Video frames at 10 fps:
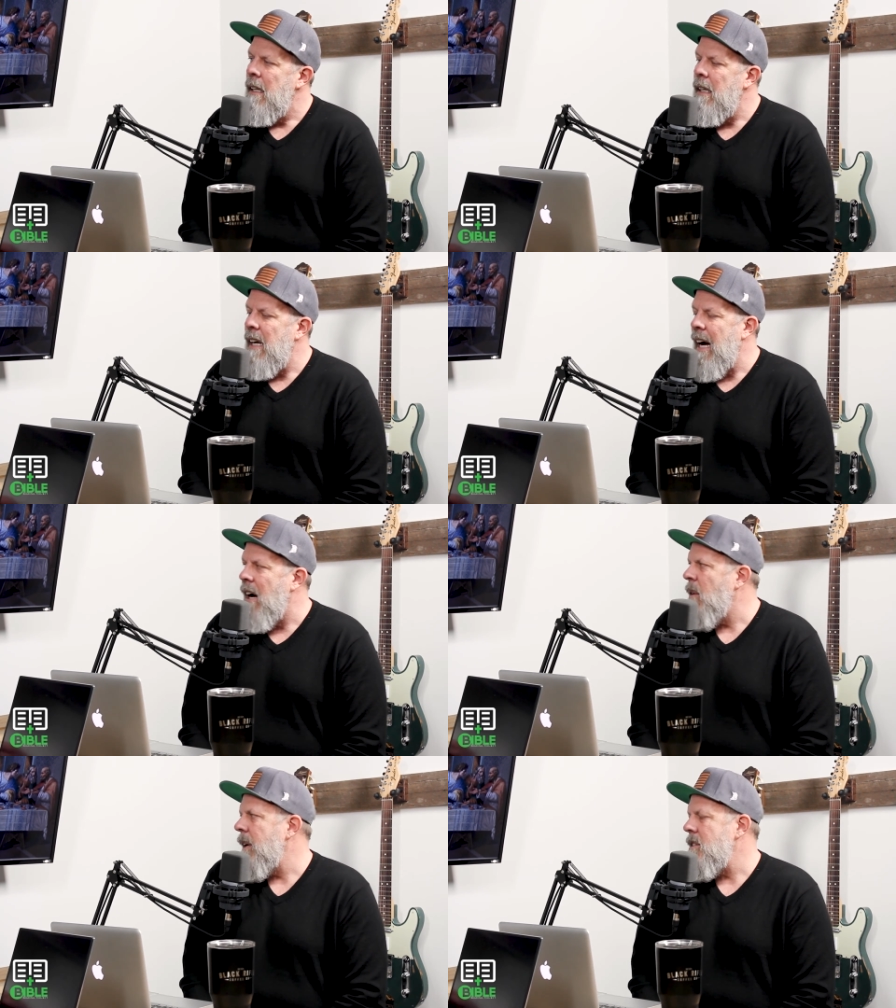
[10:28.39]
Uh, I
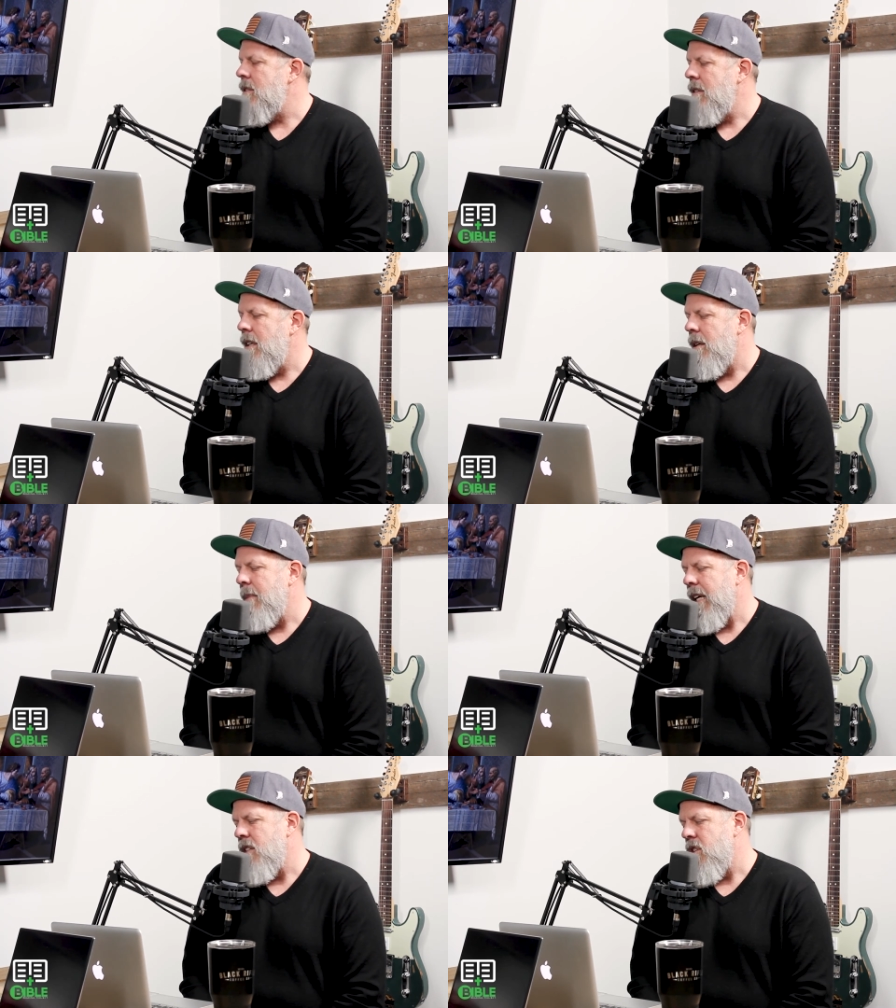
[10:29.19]
always, you know,
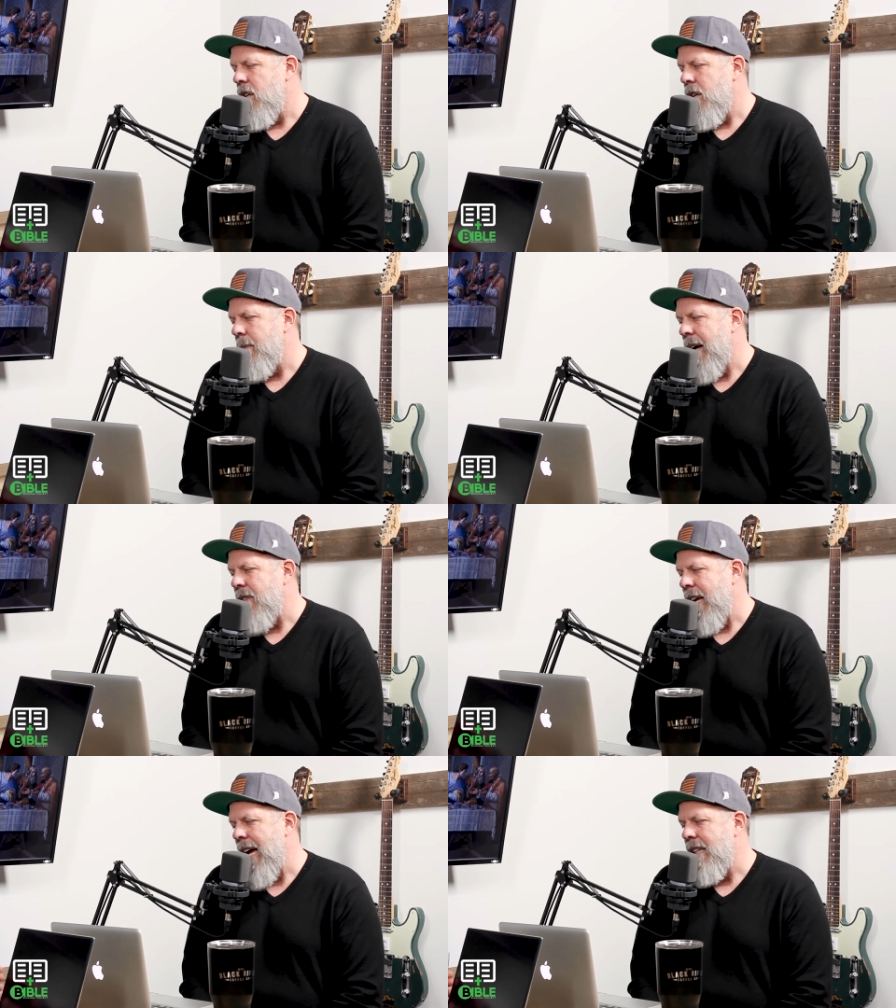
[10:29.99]
make a joke about
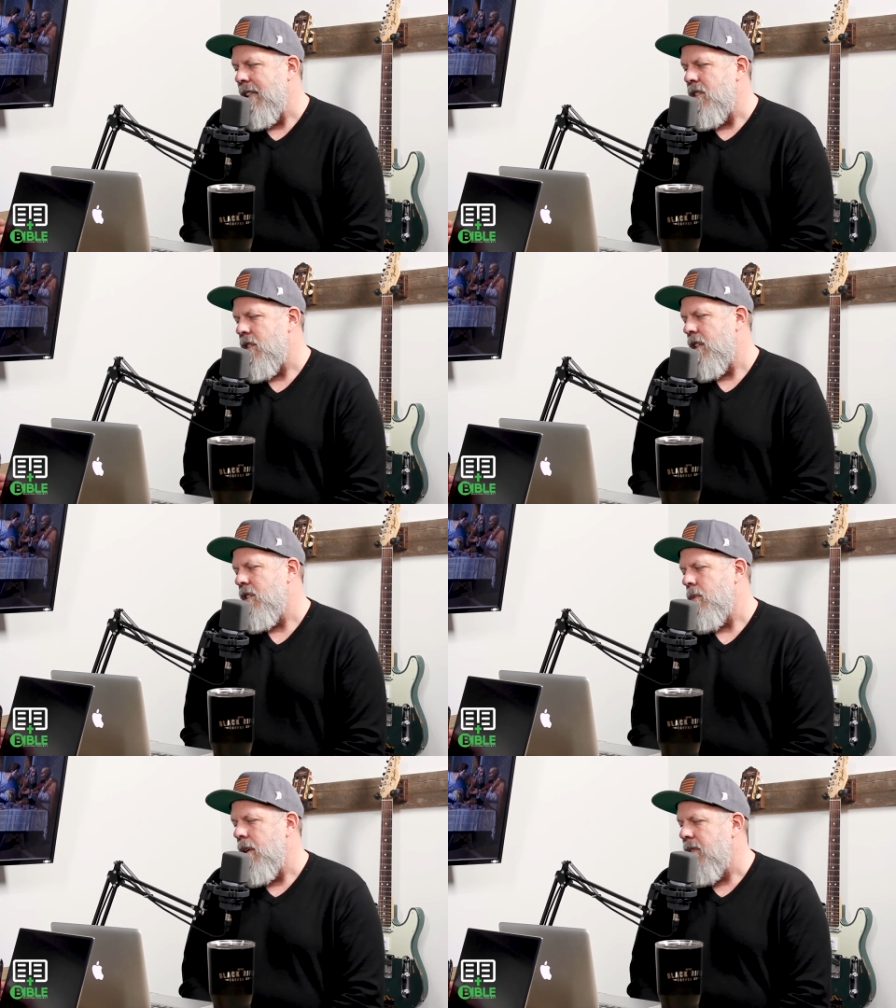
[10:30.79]
the Catholic
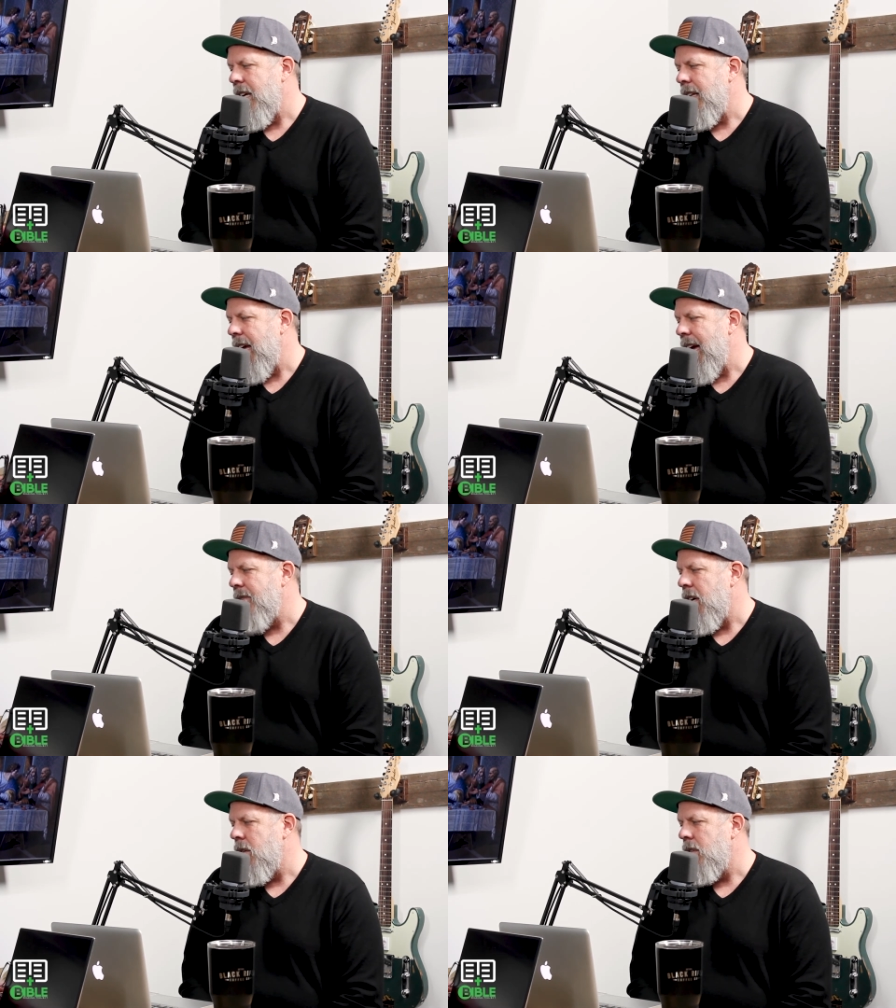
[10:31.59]
Church. One thing they
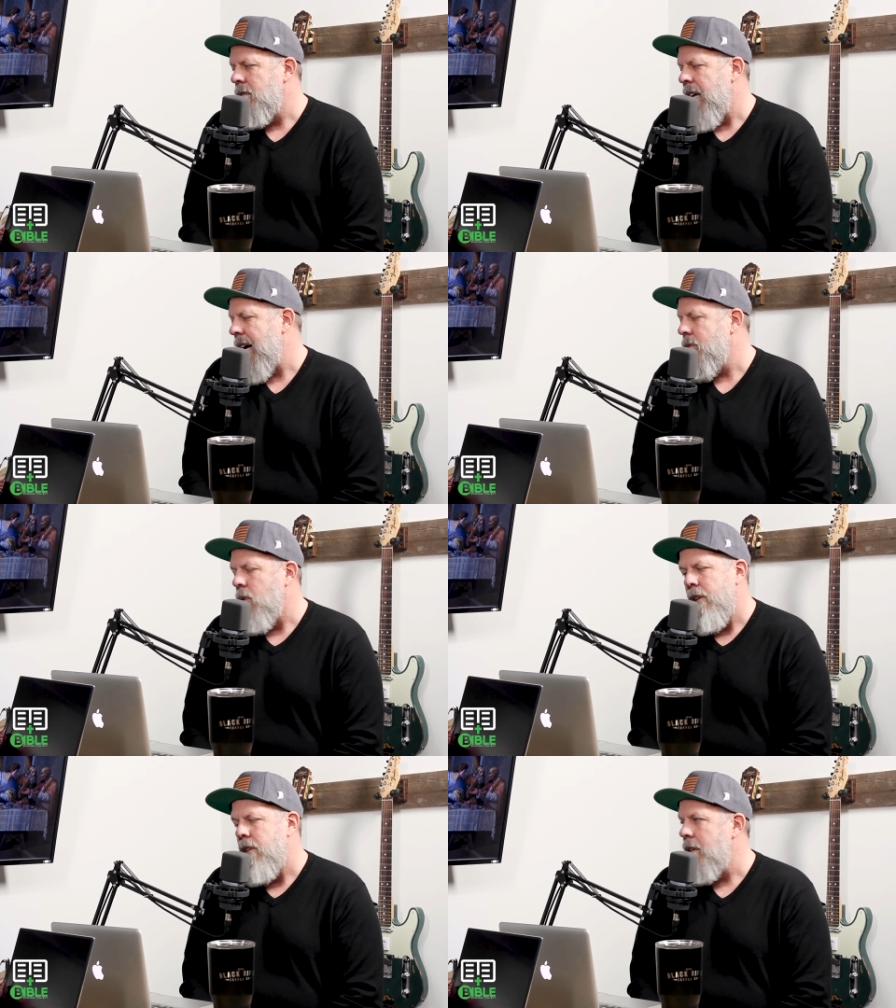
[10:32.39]
have going, they have
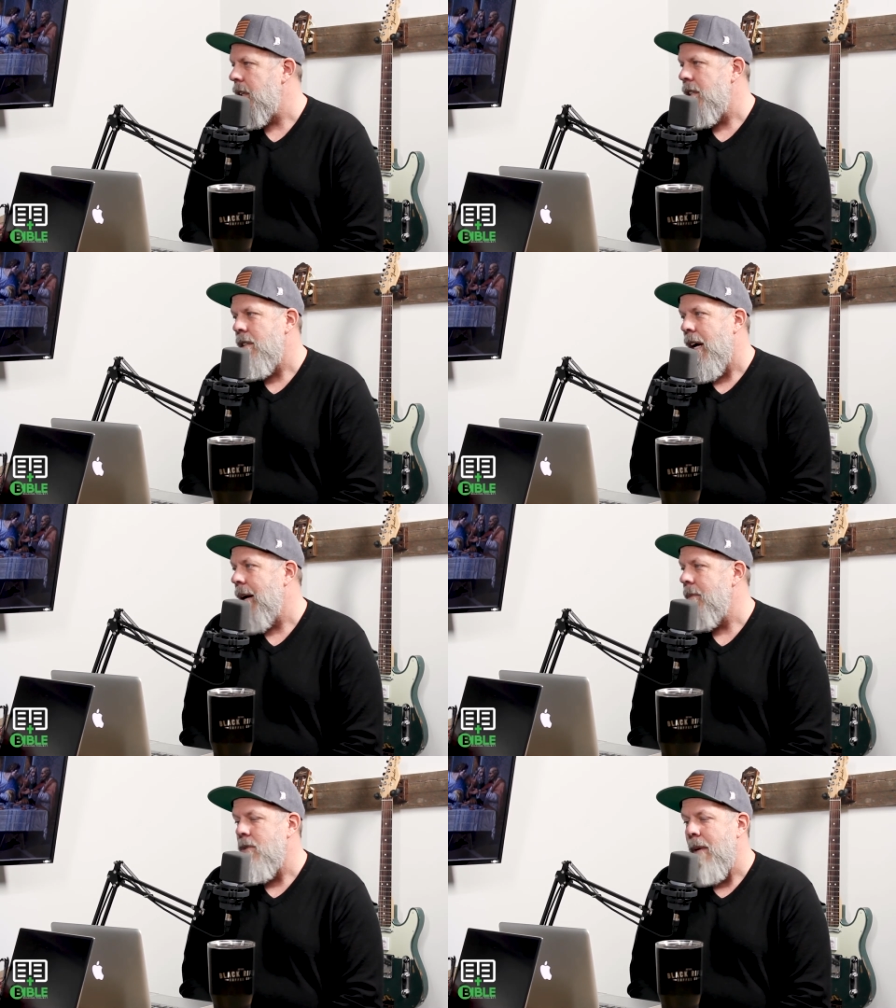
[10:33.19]
one dude at the
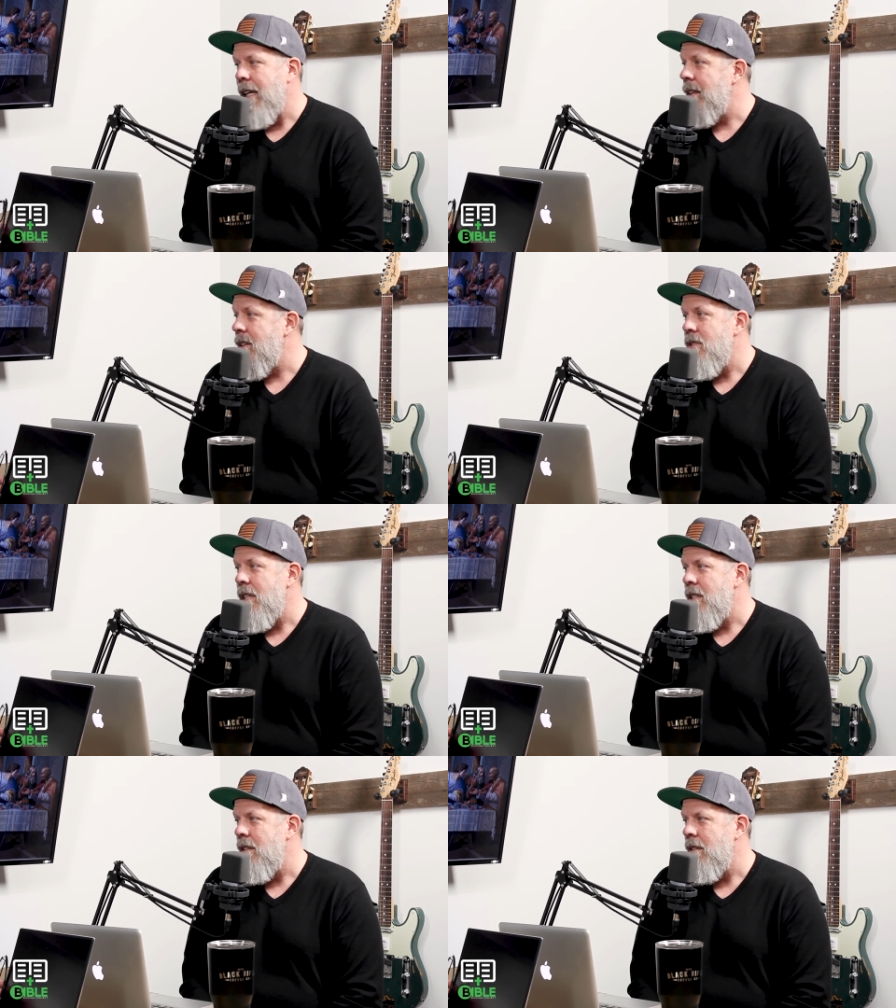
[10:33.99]
top that's making the
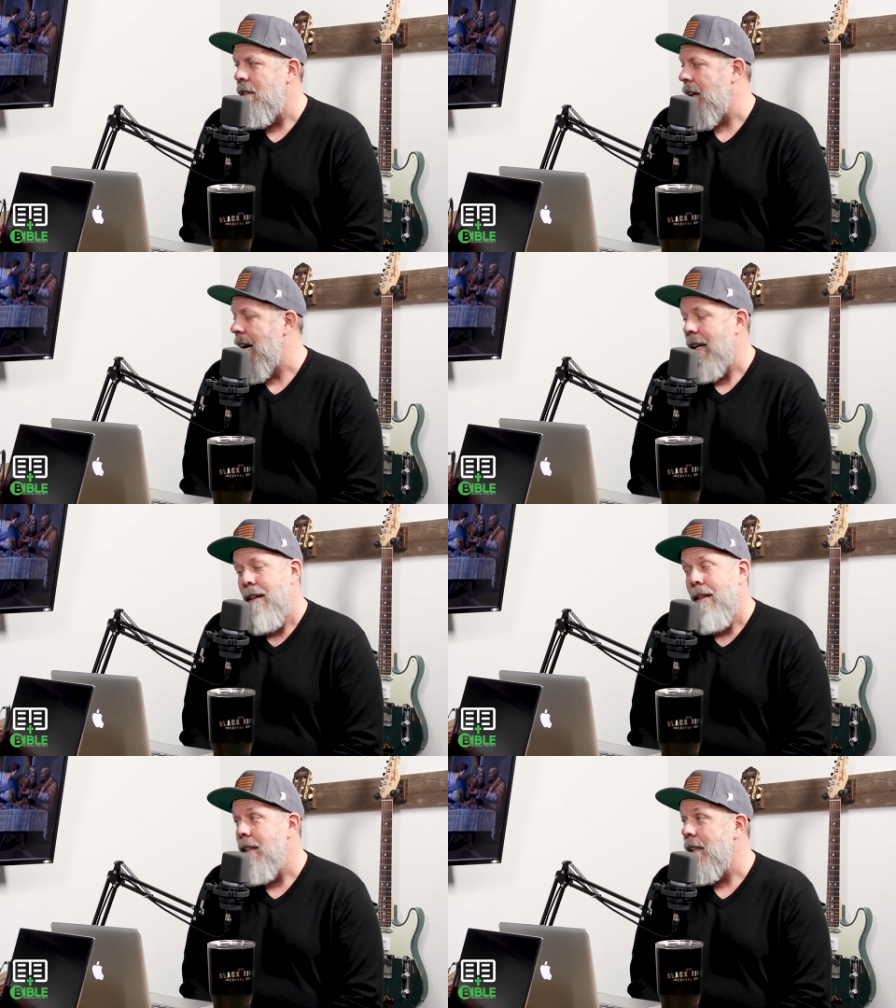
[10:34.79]
decisions. You yeah. like it
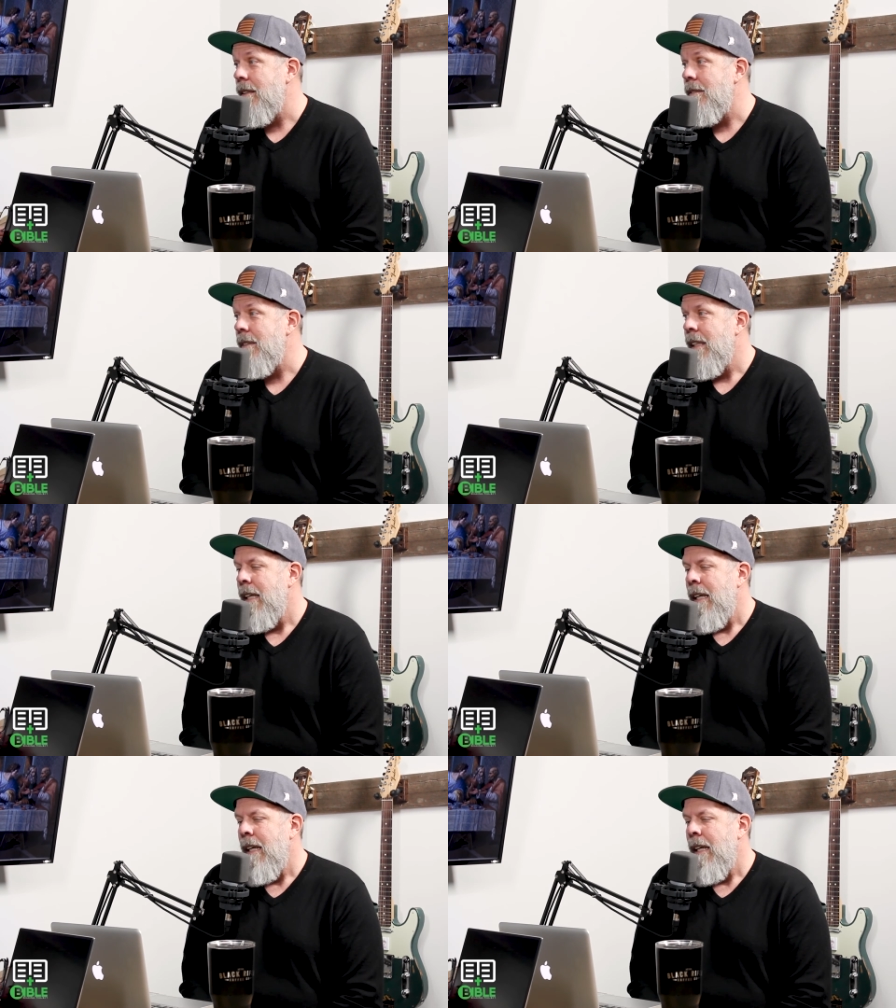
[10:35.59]
or you don't. Yeah.